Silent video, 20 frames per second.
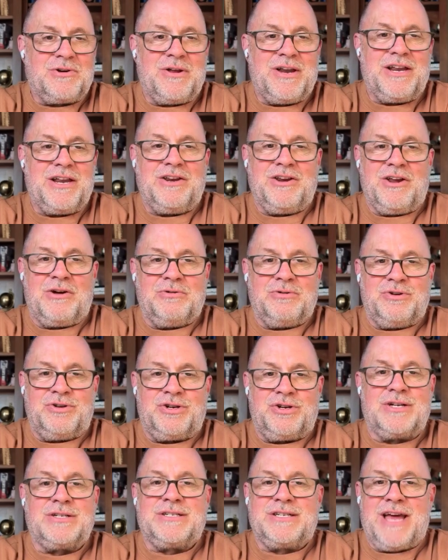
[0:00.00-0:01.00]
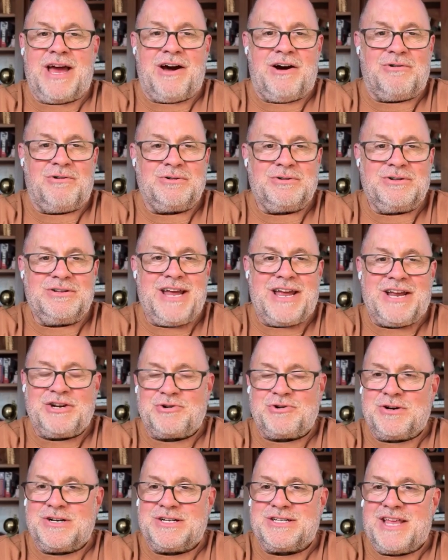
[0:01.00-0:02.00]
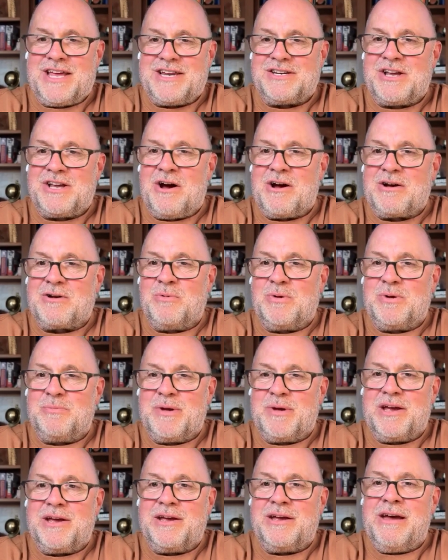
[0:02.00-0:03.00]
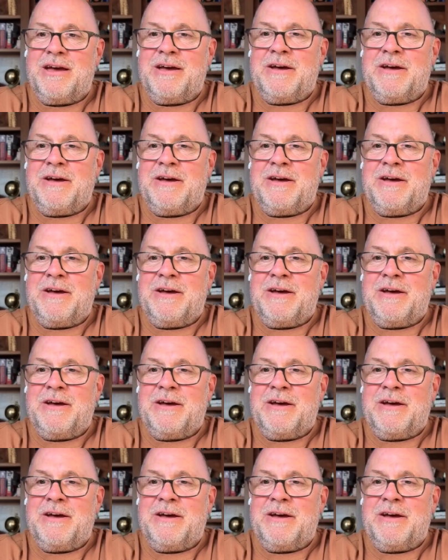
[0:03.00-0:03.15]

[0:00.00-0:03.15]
didn't know just how dangerous that talk would be.